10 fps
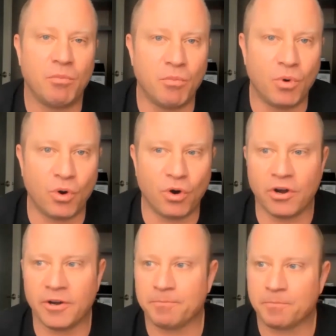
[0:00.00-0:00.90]

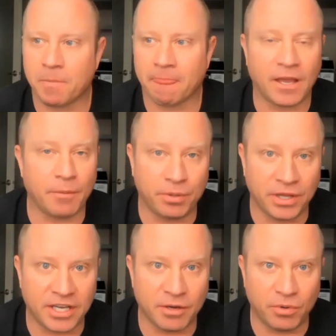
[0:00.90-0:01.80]
more
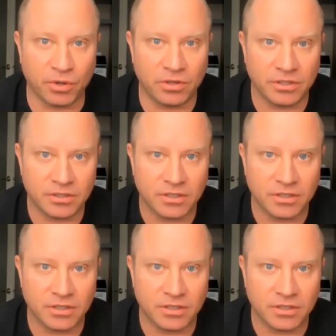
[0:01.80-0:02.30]
applicable